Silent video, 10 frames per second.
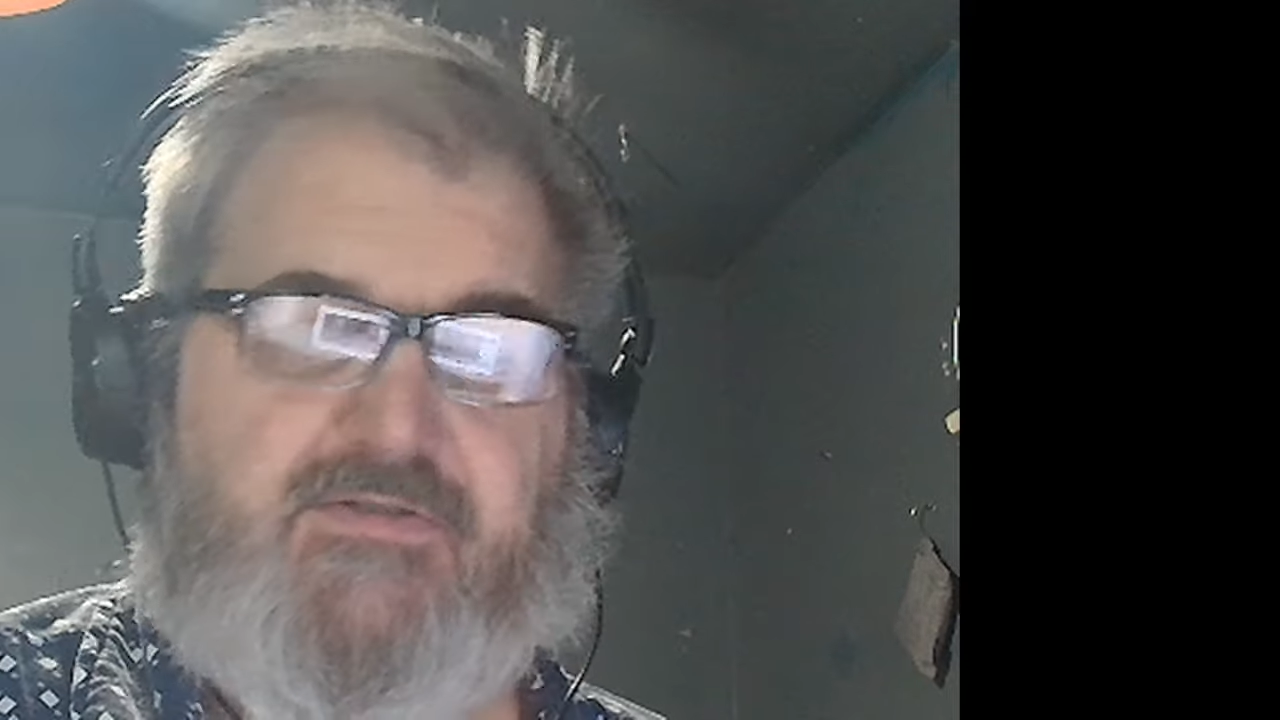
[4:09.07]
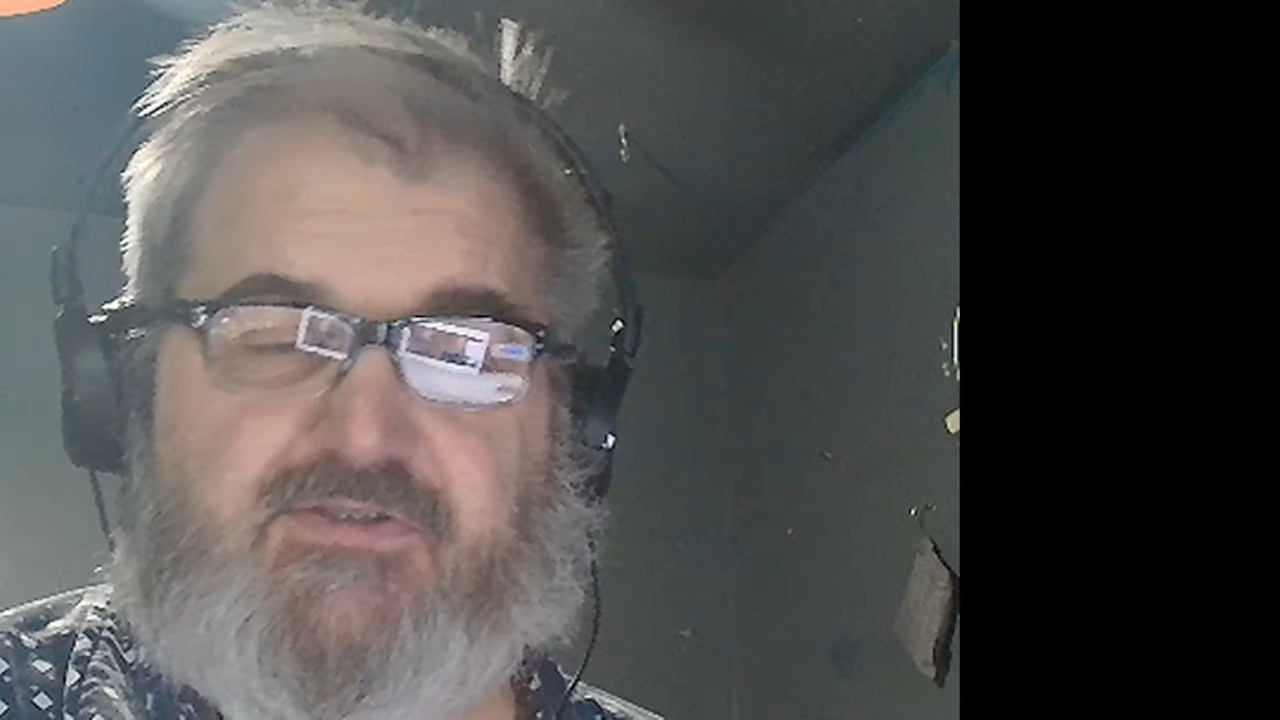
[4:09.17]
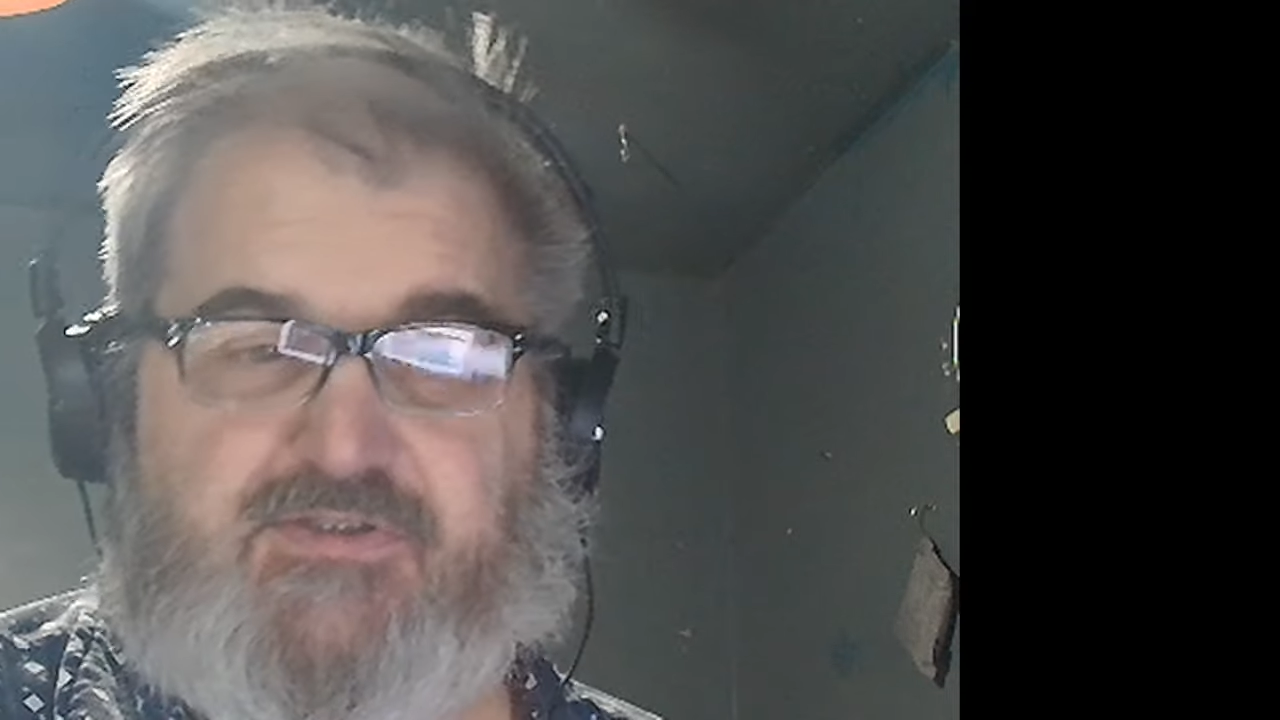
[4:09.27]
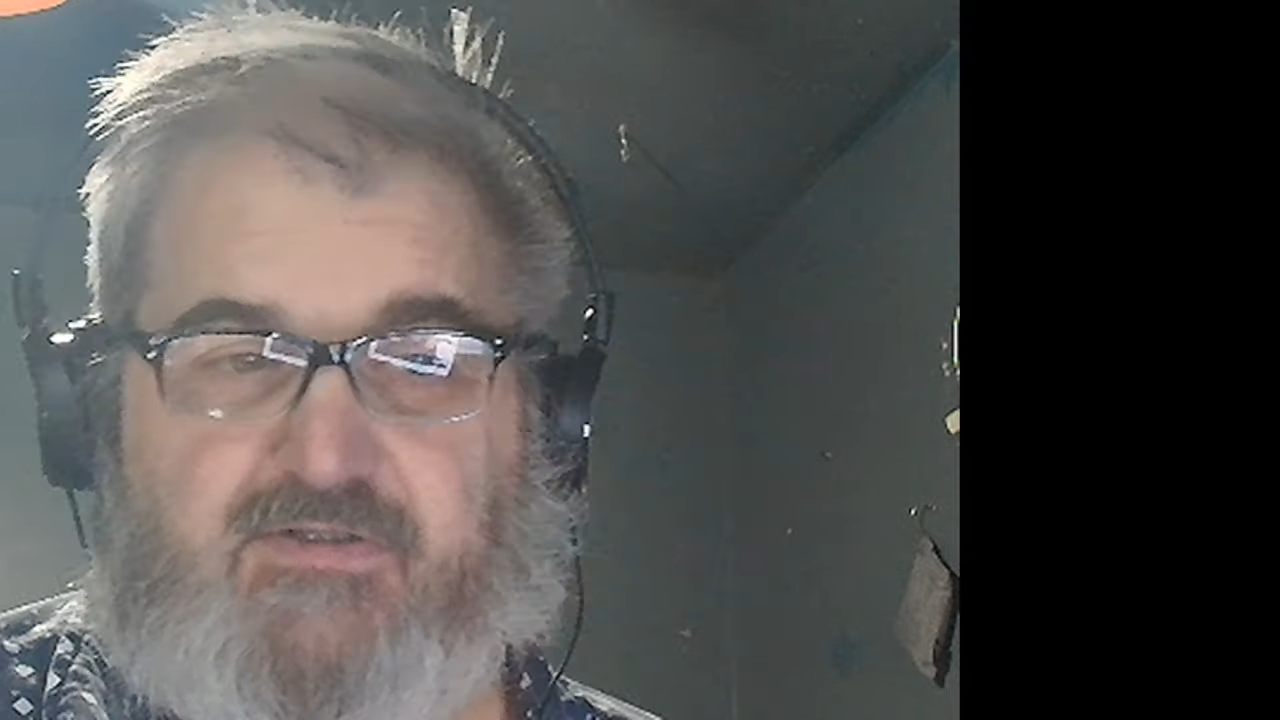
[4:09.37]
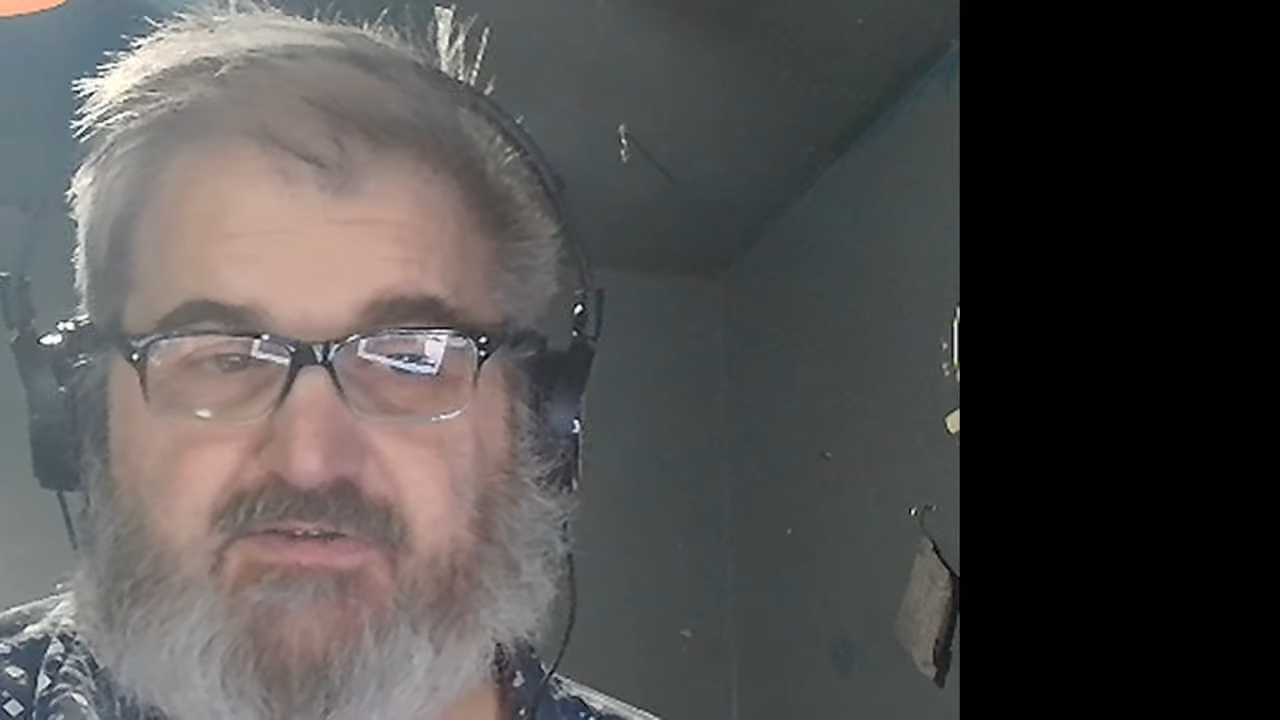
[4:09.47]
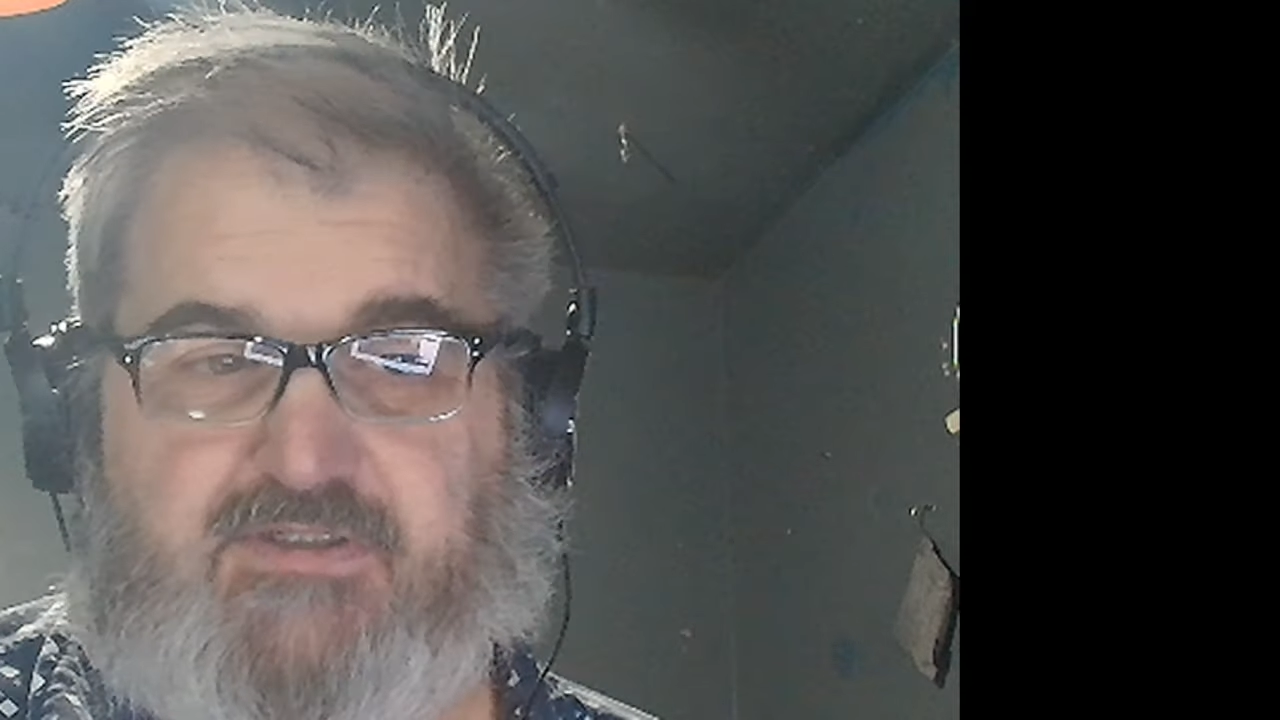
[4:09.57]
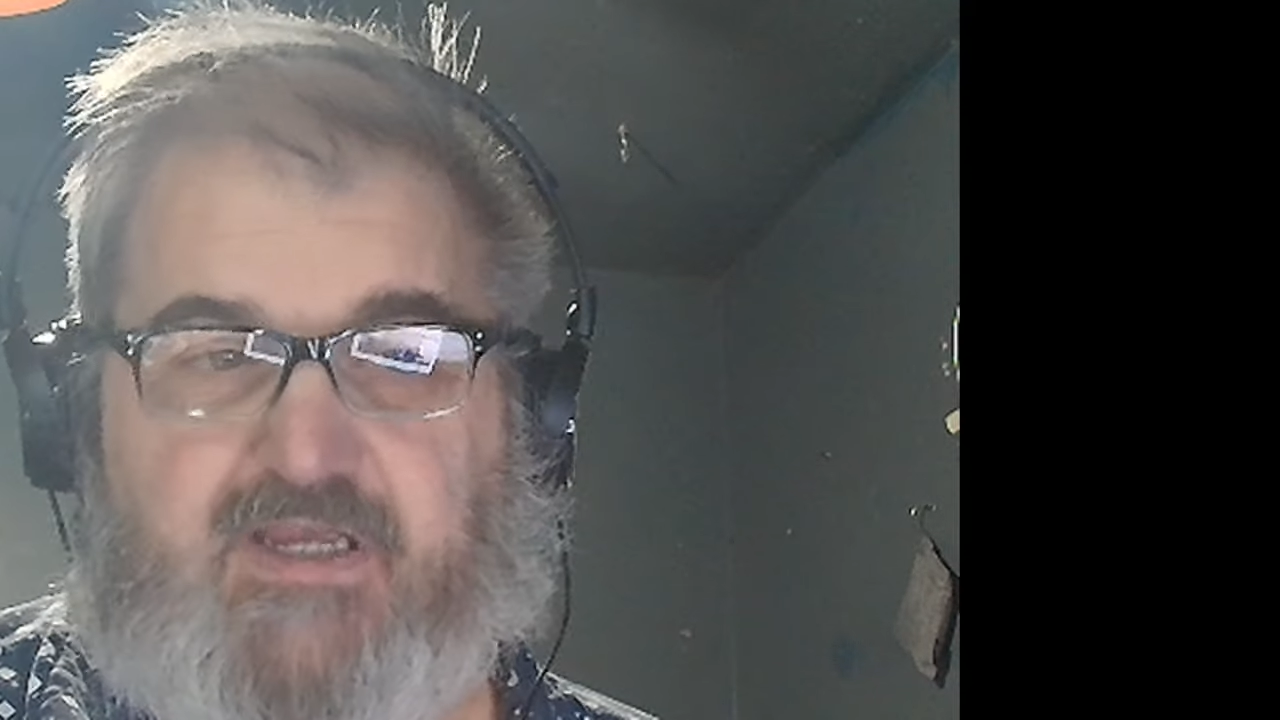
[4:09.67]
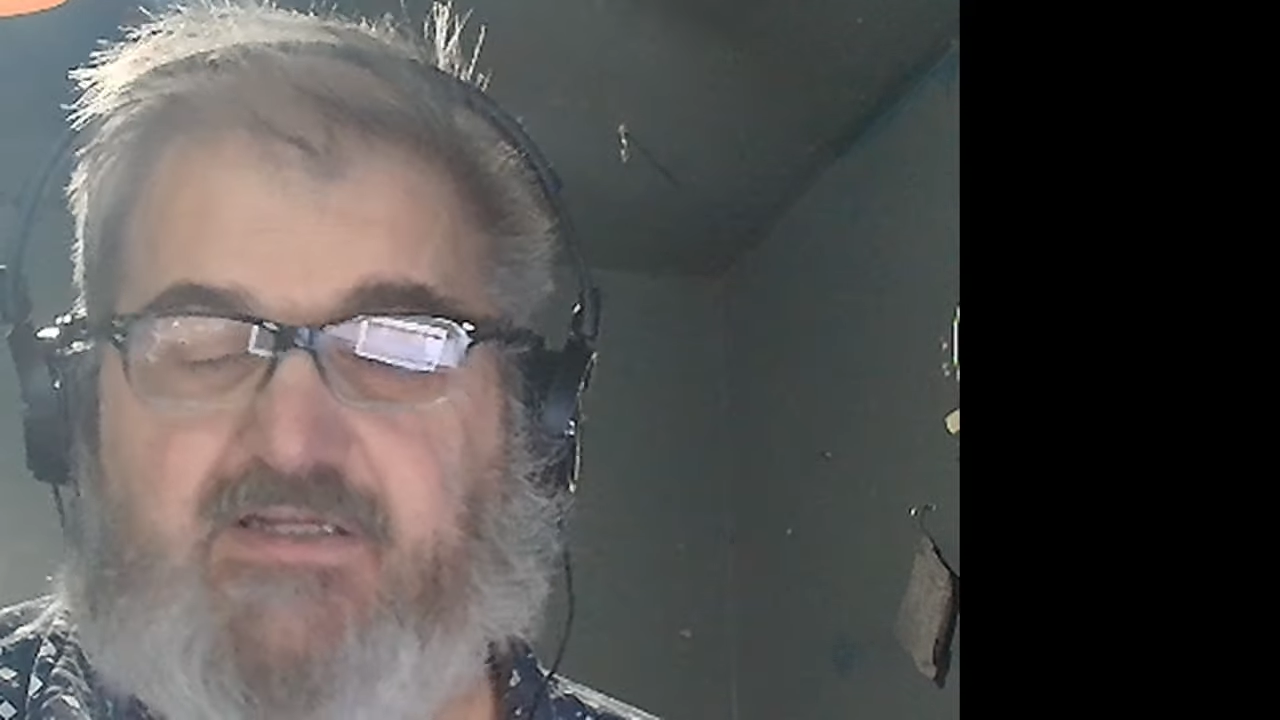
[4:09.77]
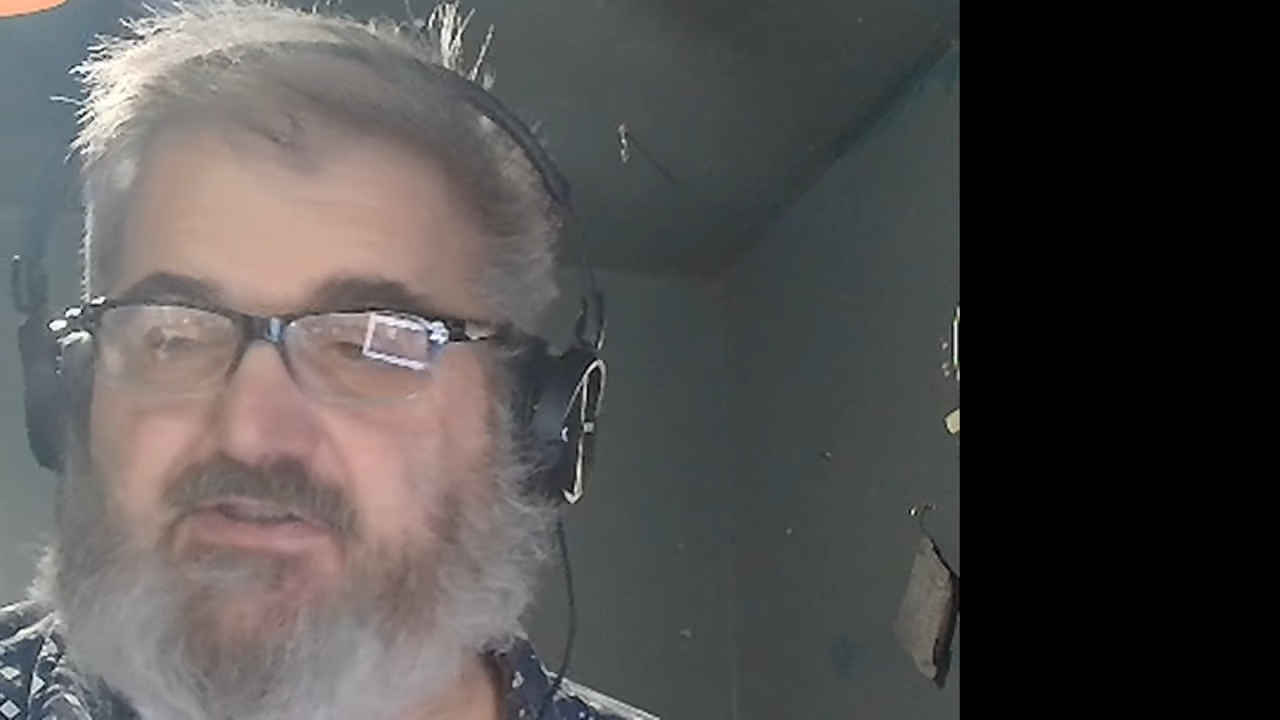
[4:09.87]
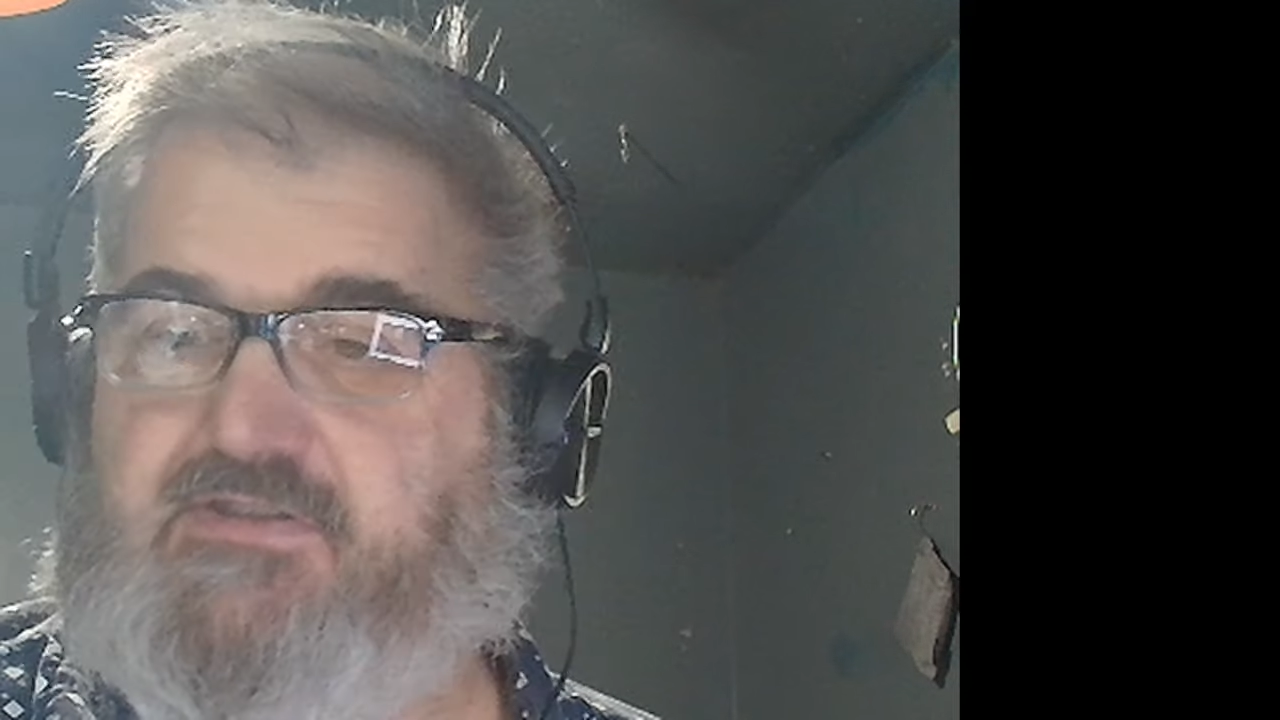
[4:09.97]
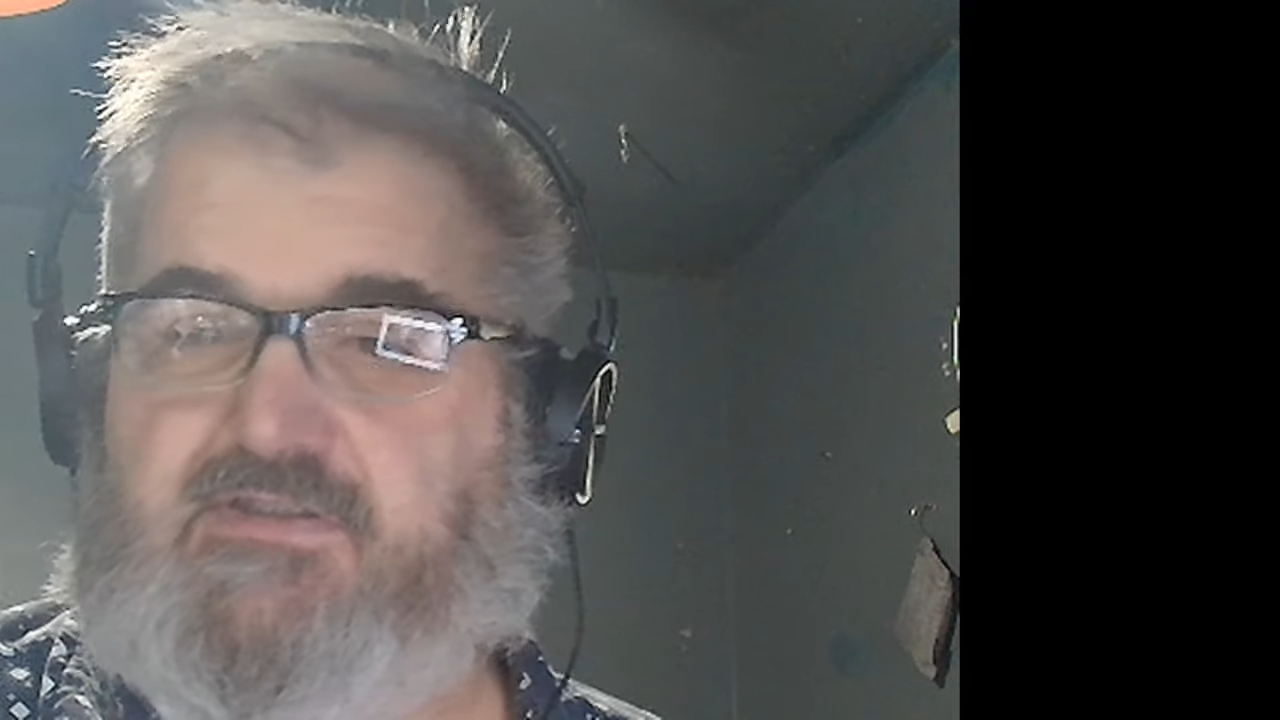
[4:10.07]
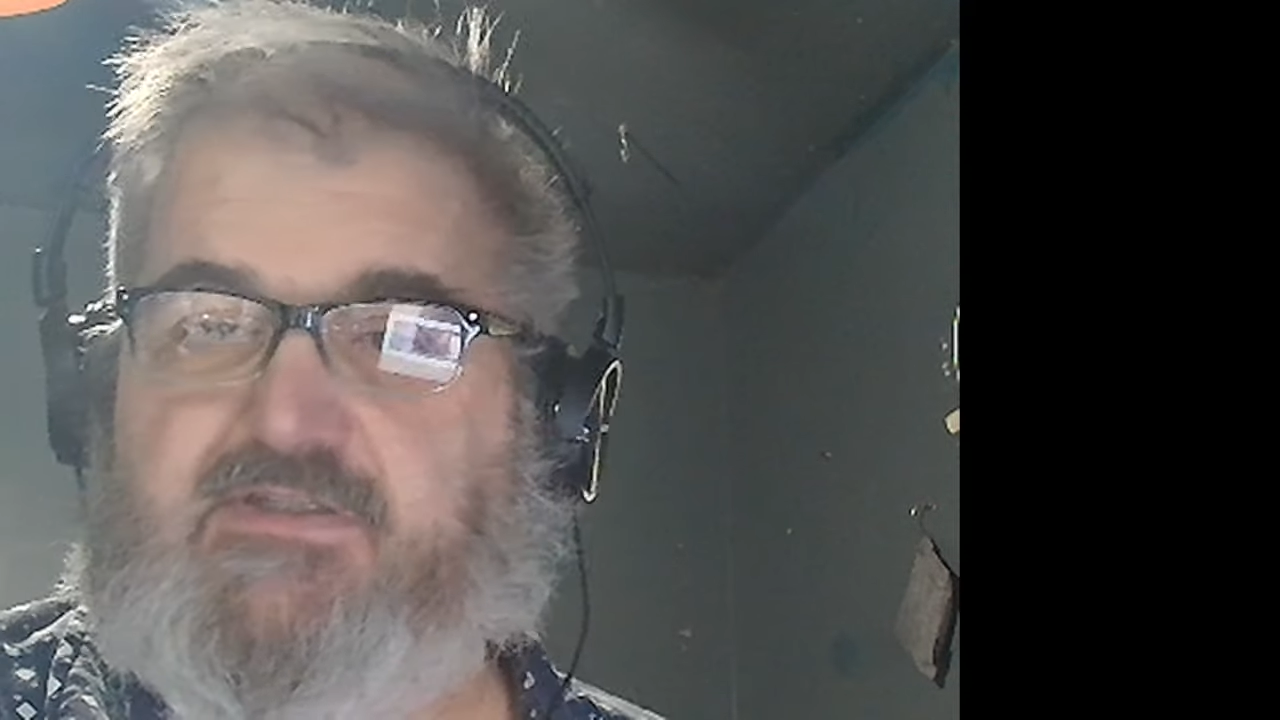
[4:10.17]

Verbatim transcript: association